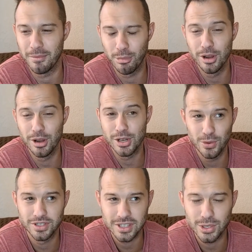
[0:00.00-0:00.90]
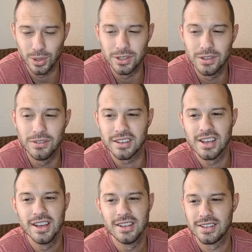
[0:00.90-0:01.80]
I'm pretty sure it was Short the
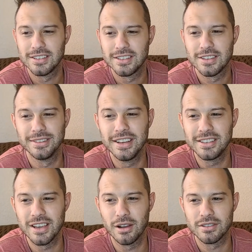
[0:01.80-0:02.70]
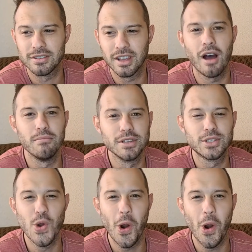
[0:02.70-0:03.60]
Vix said something about Dixie and I was like, "Ah, oh,
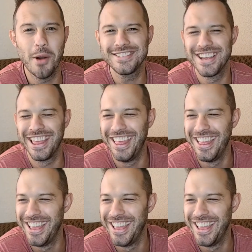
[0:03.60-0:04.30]
Mr. Normus?"